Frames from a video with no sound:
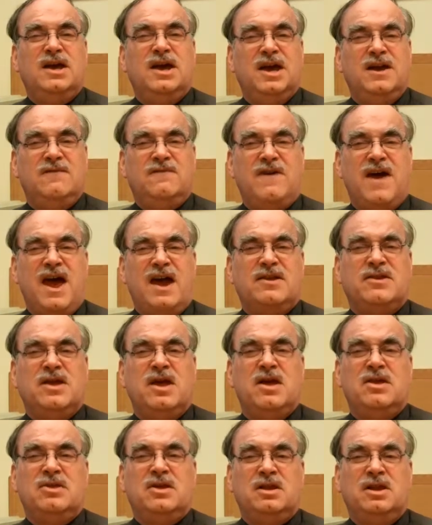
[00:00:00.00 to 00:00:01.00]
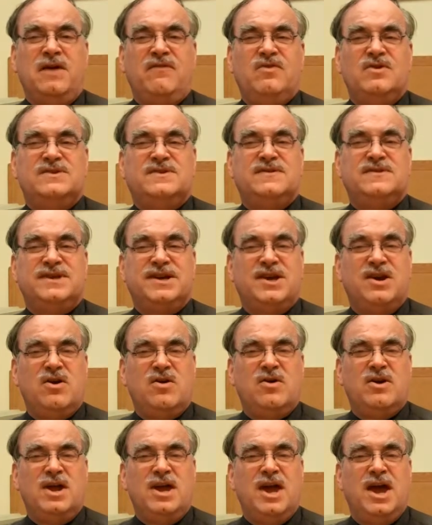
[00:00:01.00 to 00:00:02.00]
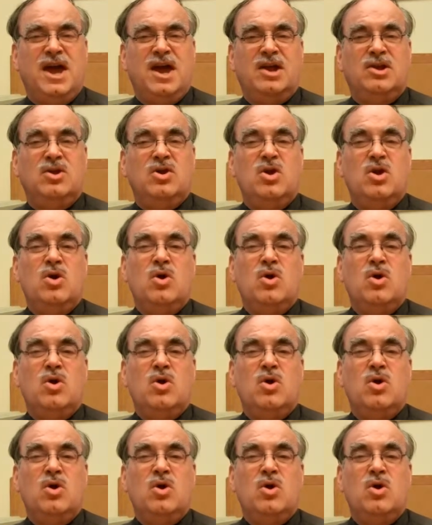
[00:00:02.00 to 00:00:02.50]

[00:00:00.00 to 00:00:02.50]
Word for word: In fact, the levels of security and